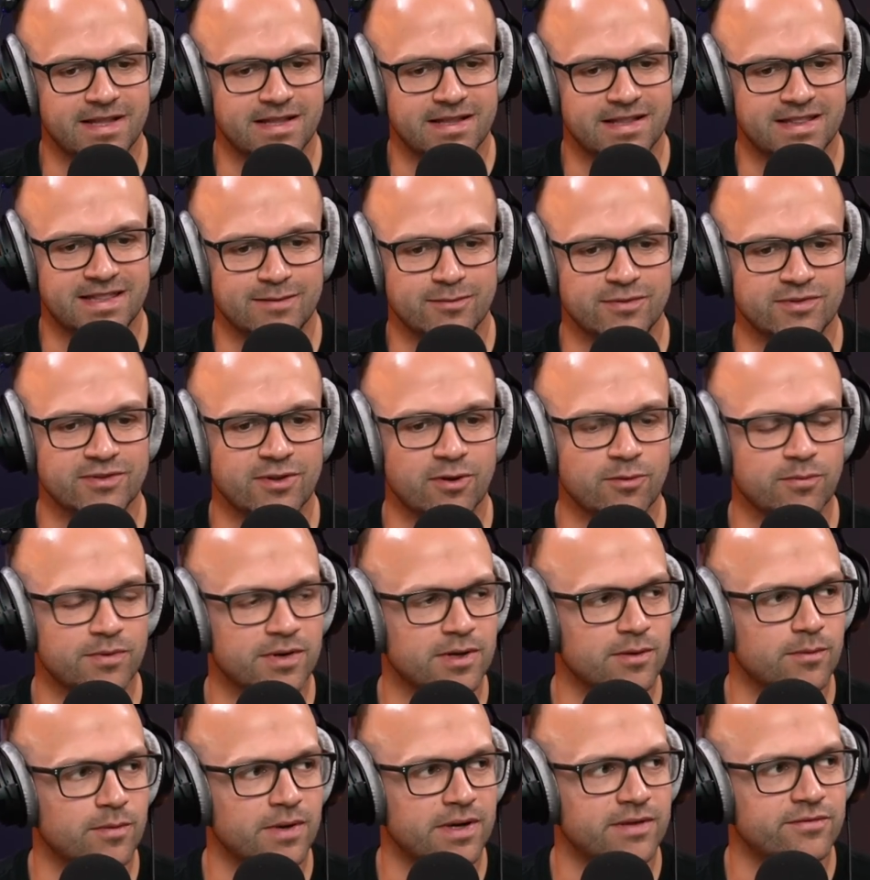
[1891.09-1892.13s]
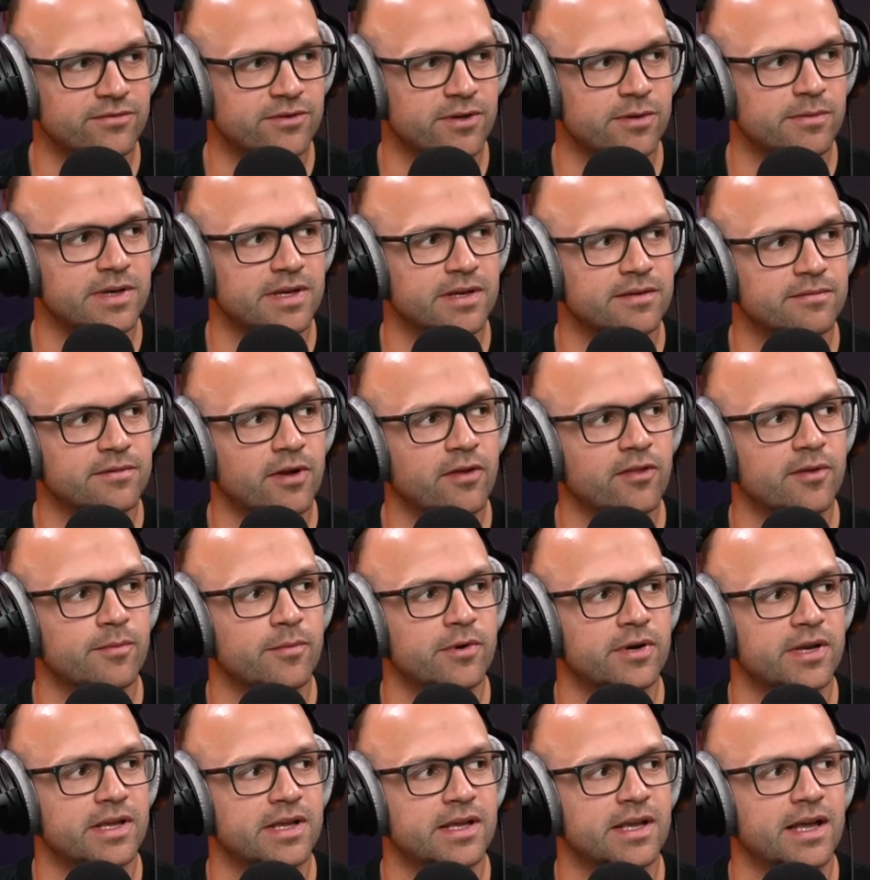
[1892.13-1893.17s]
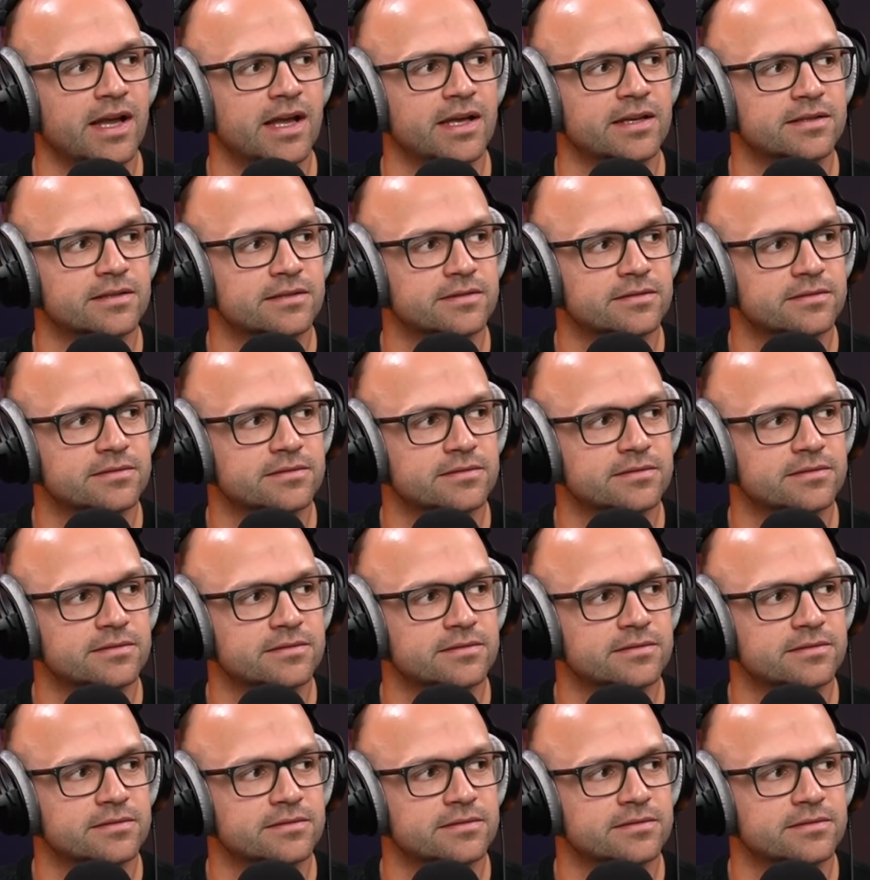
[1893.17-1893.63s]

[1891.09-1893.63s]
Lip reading: there was no real way of doing it on the money he had.